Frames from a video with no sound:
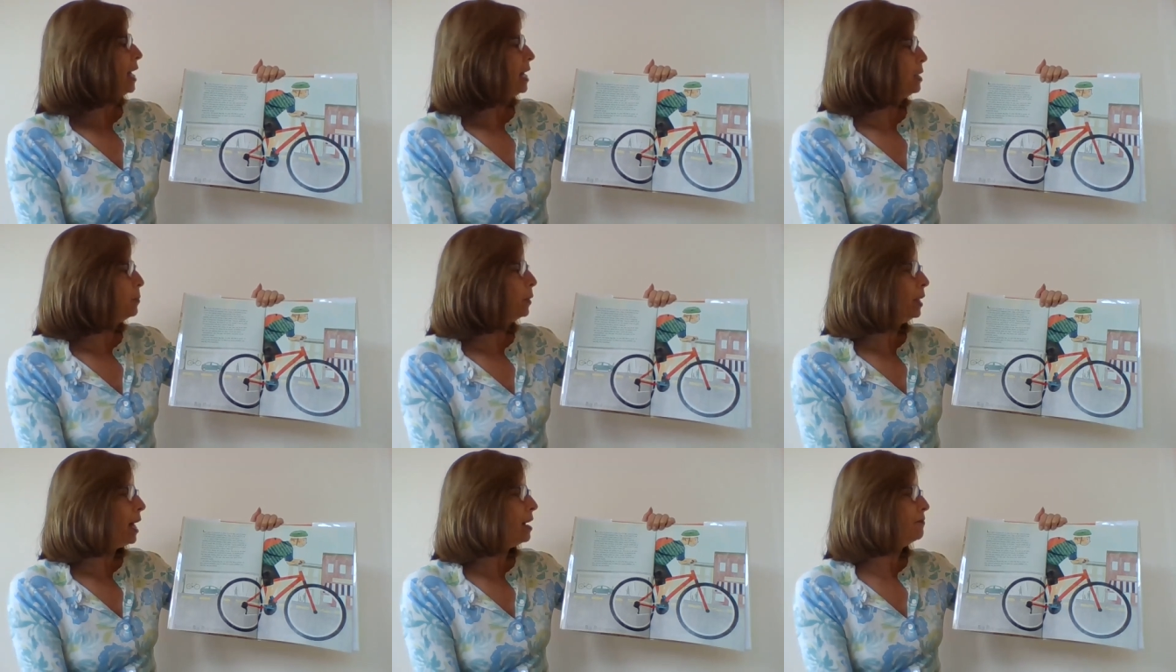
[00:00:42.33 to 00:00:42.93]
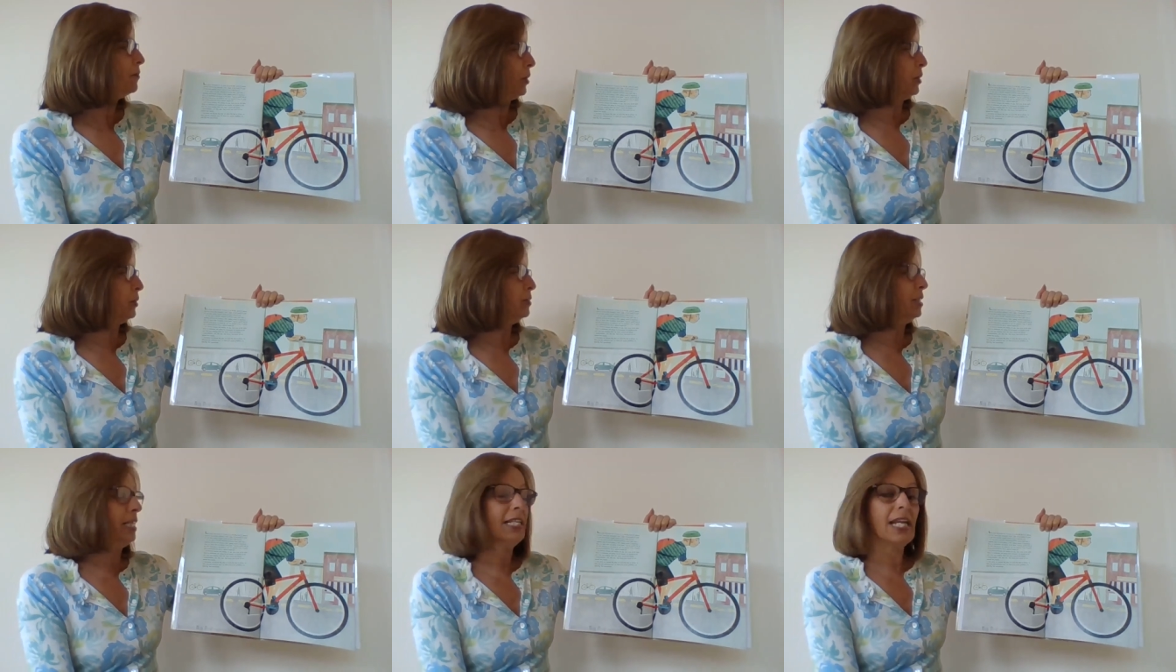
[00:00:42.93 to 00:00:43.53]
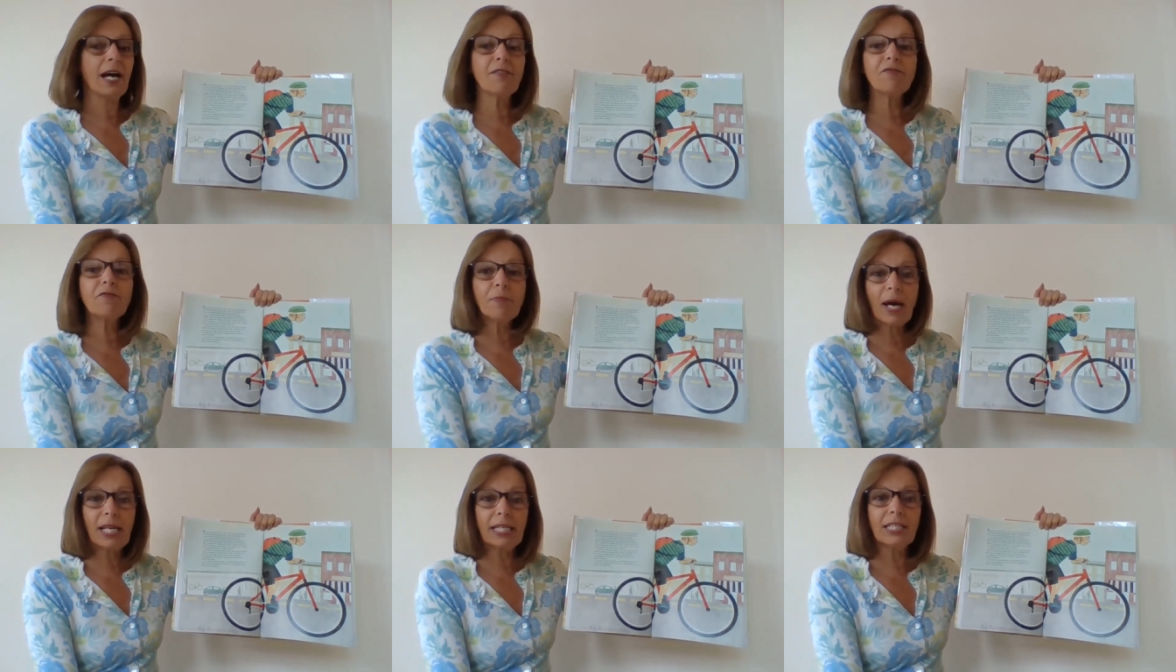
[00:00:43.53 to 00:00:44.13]
He will have earned
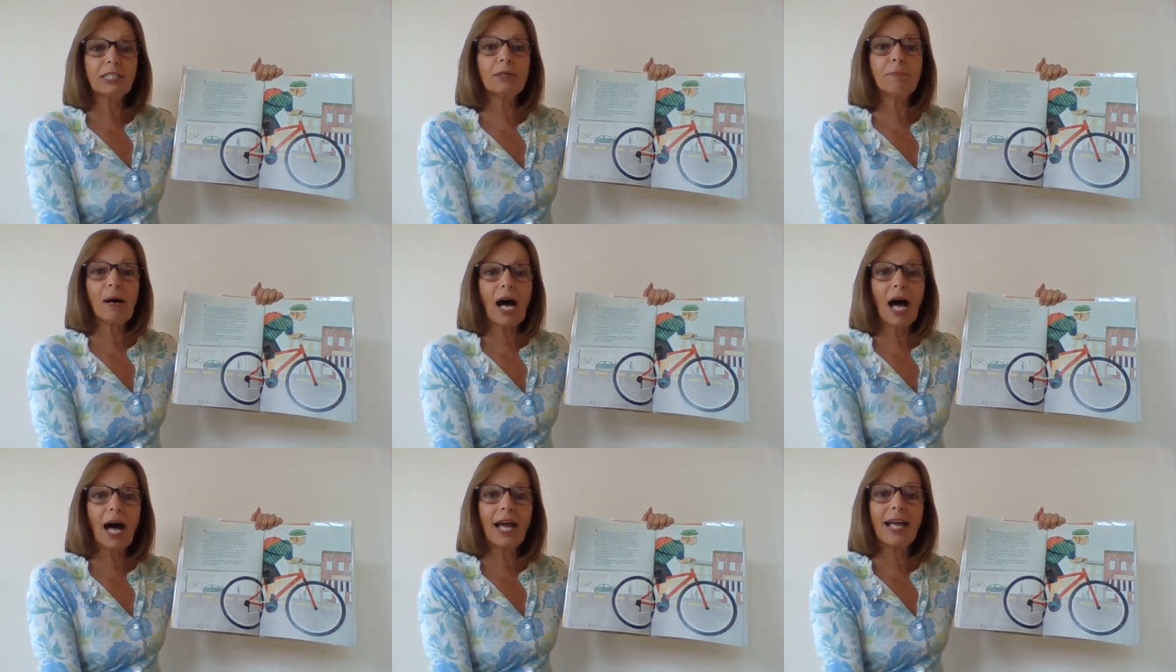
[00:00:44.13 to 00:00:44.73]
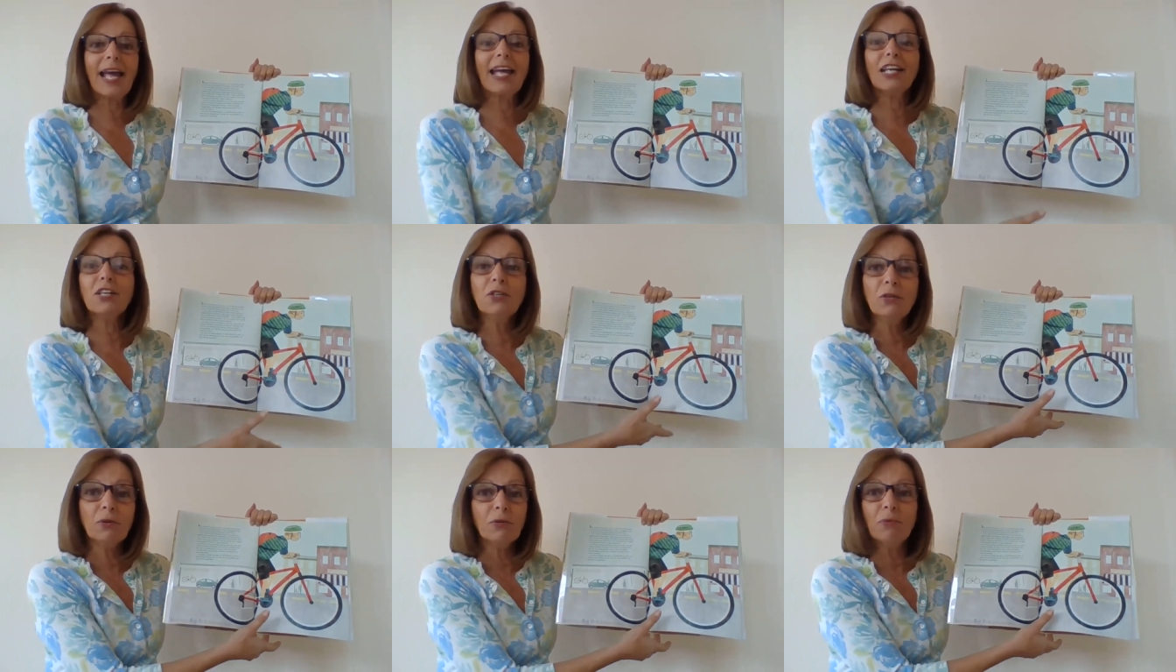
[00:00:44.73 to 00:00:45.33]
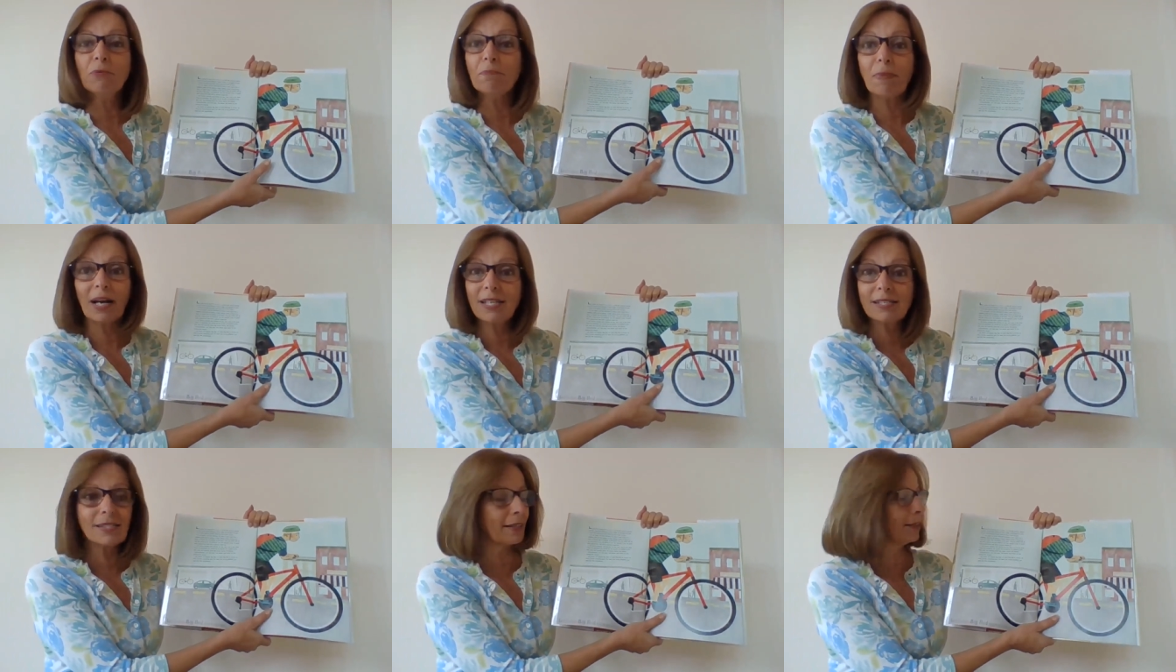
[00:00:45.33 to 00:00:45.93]
enough money to buy a new
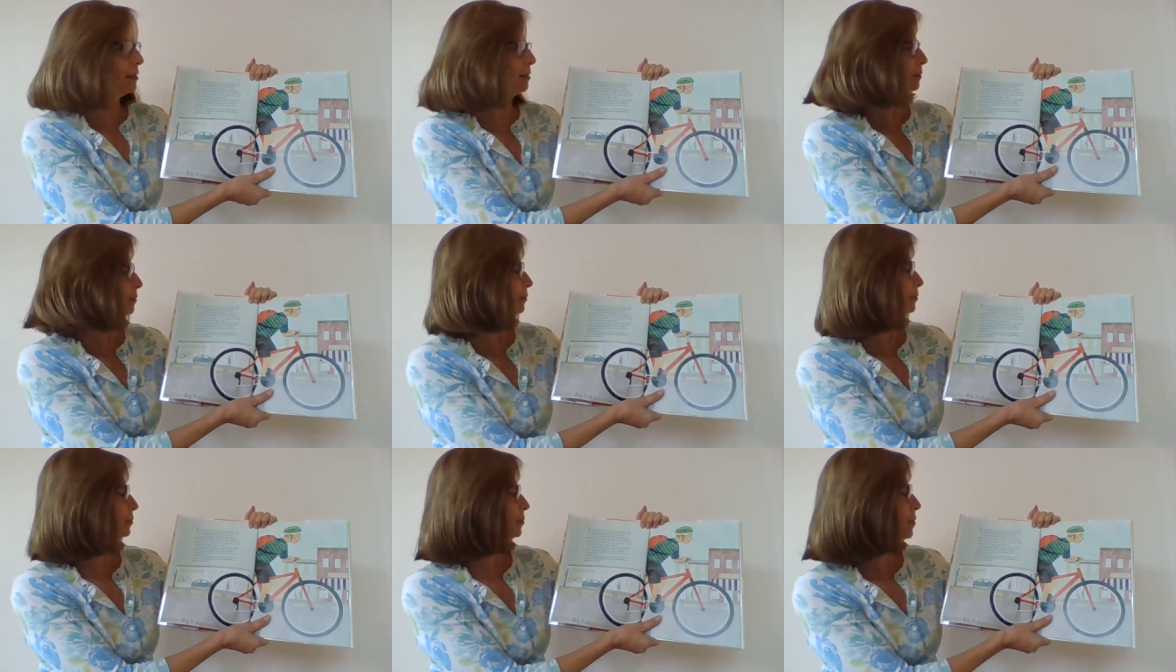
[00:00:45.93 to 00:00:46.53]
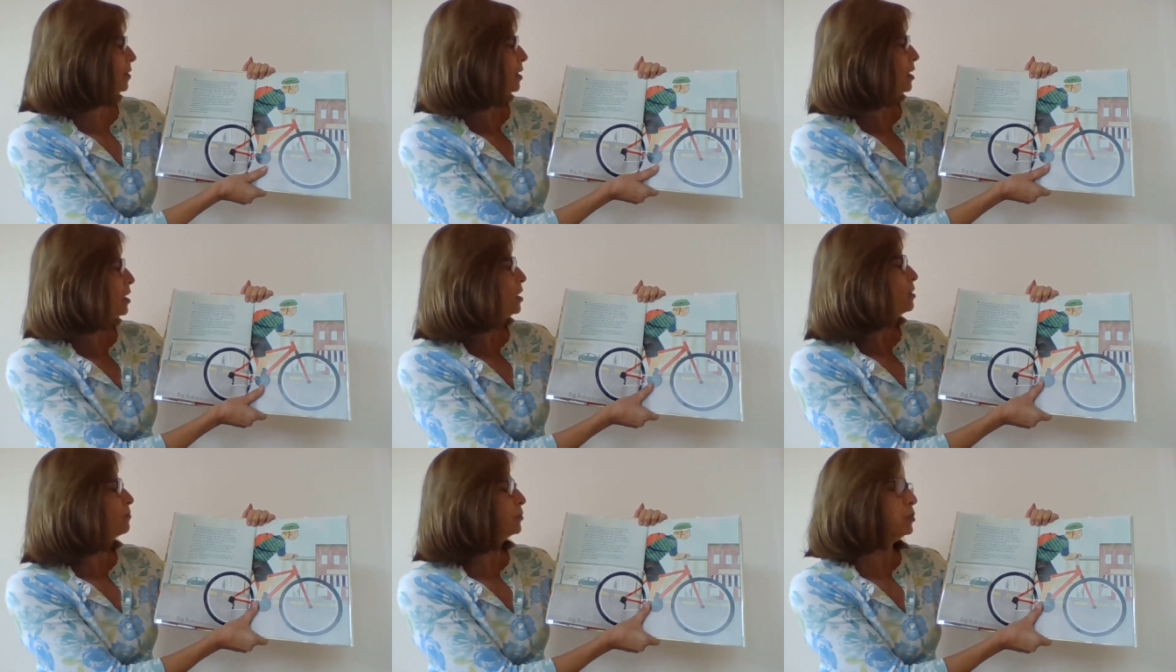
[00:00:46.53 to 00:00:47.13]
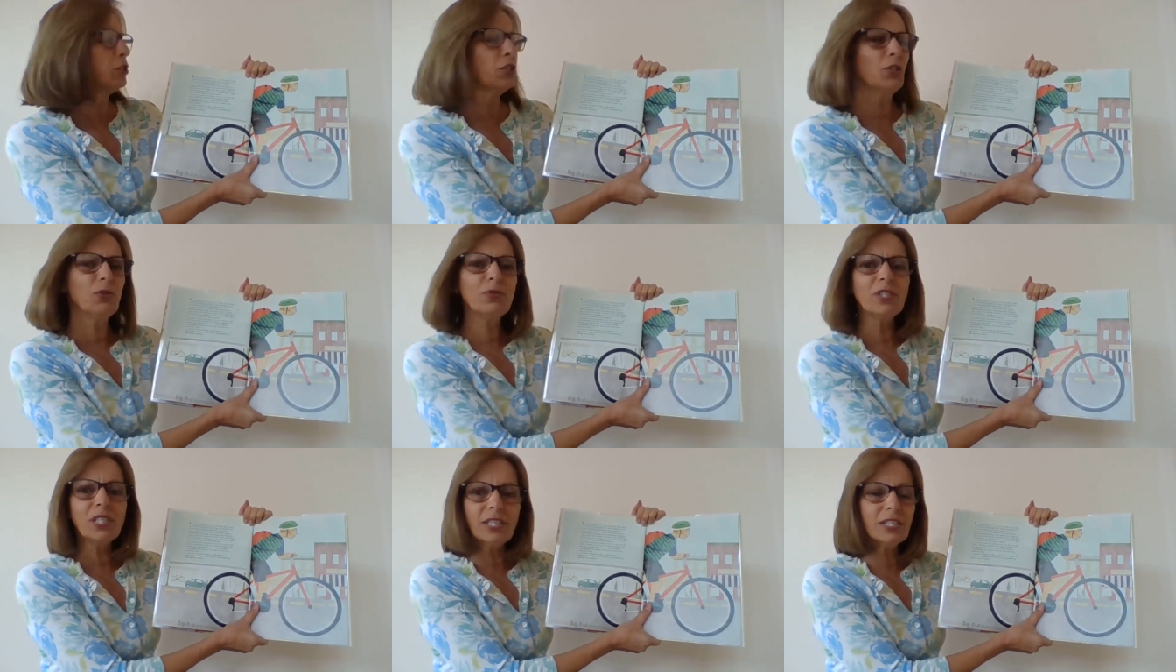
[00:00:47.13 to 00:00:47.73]
bicycle. For
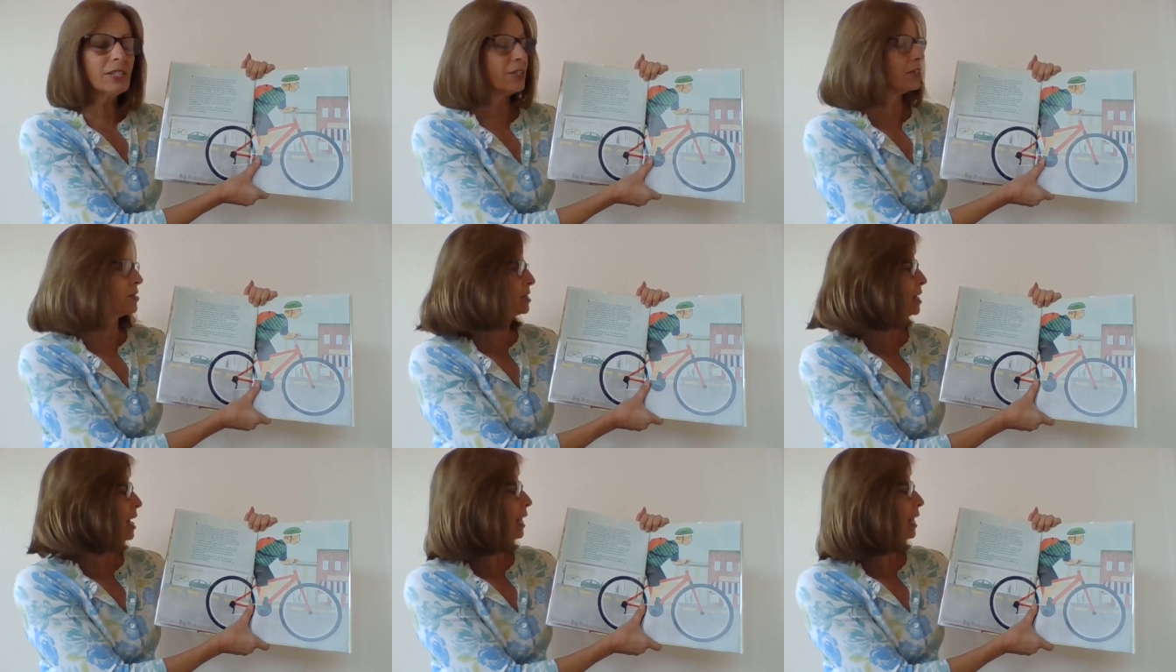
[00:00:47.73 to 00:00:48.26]
two years,